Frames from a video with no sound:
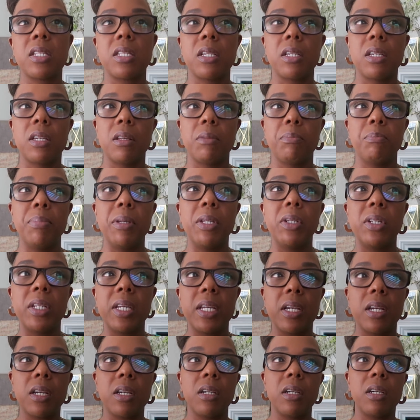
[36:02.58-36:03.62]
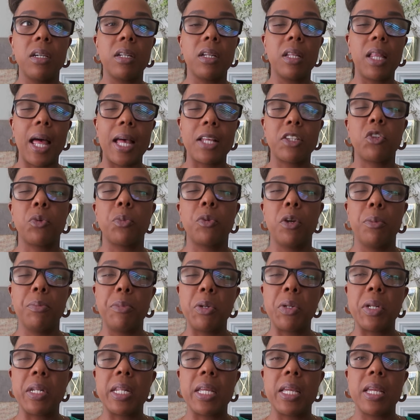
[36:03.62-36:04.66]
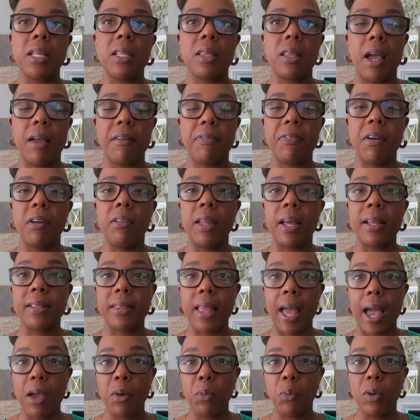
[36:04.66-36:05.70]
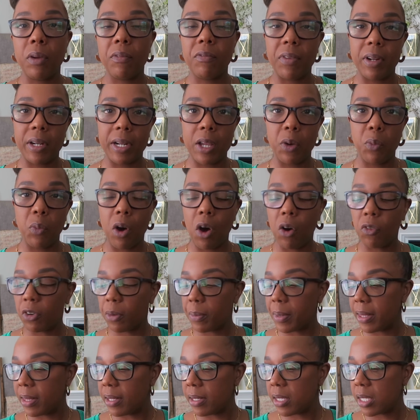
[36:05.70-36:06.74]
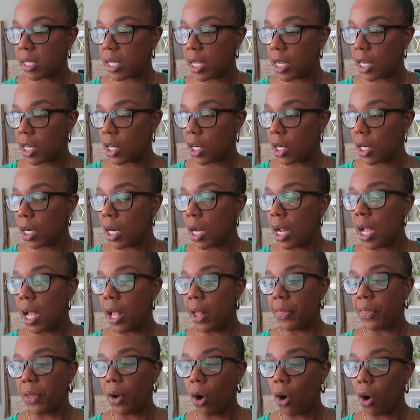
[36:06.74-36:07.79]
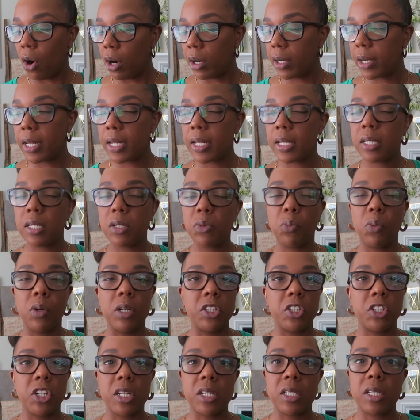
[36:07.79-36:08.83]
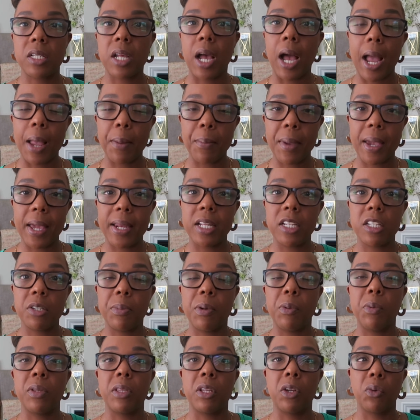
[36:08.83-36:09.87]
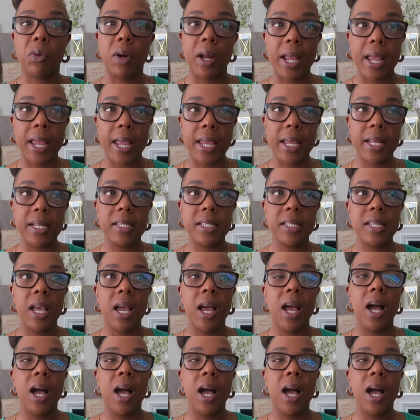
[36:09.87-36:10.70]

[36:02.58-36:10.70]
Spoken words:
the building a good classroom community, I felt like that went very well for me this year. The hardest was just time management with grades,